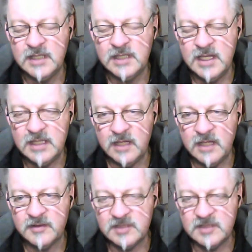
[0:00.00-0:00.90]
Now, the
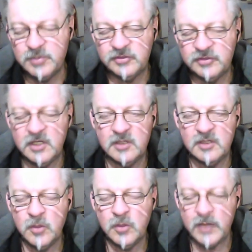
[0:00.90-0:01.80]
deepest chakra
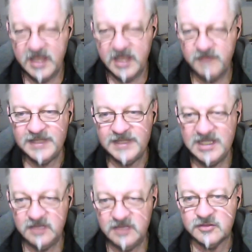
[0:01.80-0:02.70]
point we have
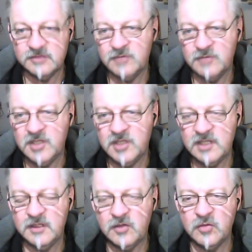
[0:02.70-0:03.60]
is right down at the
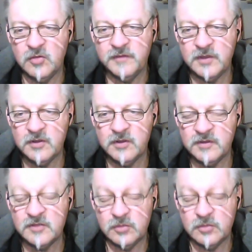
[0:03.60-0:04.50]
core of the earth. It's
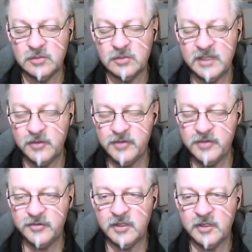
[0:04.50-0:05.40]
called our earth
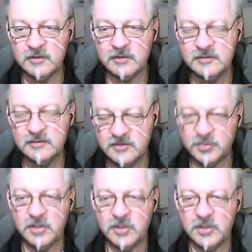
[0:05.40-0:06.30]
chakra.
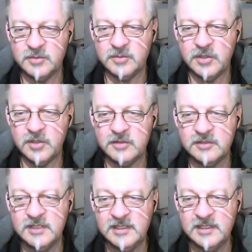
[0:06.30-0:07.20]
Surprise, surprise.
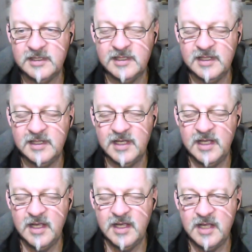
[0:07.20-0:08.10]

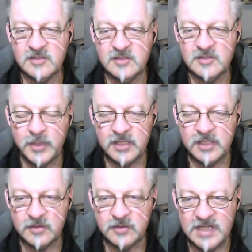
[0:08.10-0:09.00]
And so what we're going to
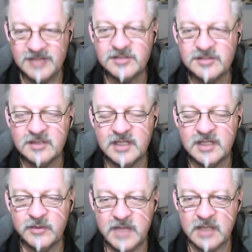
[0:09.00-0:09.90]
do next is connect
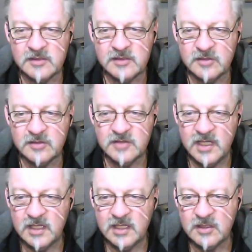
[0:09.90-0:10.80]
with that. So
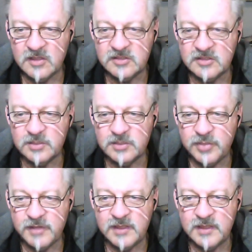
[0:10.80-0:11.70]
taking a nice deep breath
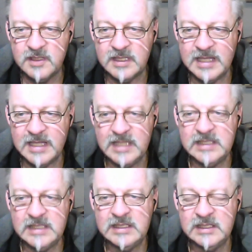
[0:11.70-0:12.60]
in again,
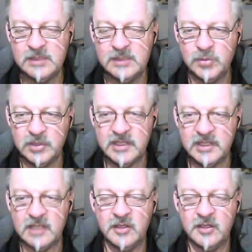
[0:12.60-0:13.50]
pulling that
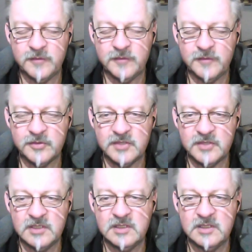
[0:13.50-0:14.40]
life force
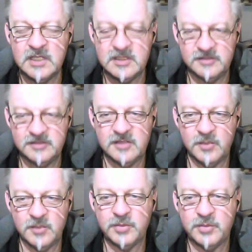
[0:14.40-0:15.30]
in, and this time with
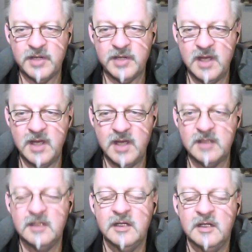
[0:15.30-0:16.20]
the breath out,
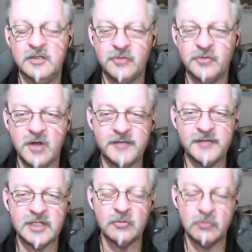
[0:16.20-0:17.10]
driving it
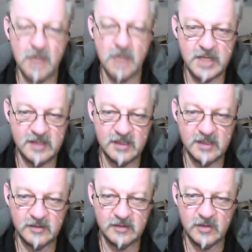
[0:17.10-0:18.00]
right down to
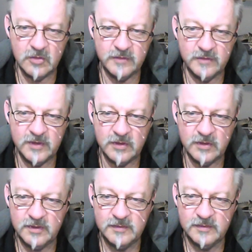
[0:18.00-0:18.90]
the core of the earth.
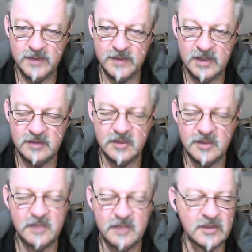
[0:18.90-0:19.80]
Don't
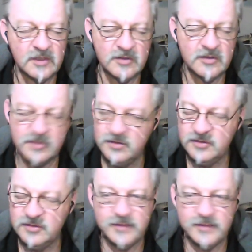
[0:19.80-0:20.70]
even concern
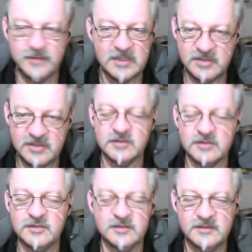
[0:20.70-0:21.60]
yourself with the
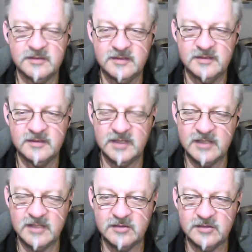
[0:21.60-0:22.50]
distance that
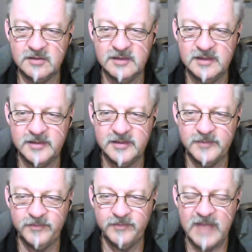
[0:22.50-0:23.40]
is.
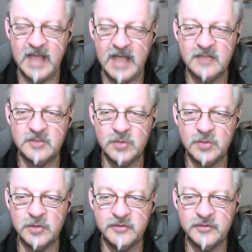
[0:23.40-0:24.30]
Energy
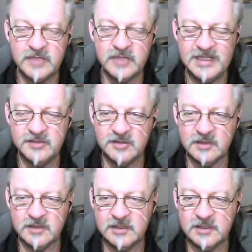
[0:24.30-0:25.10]
moves instantly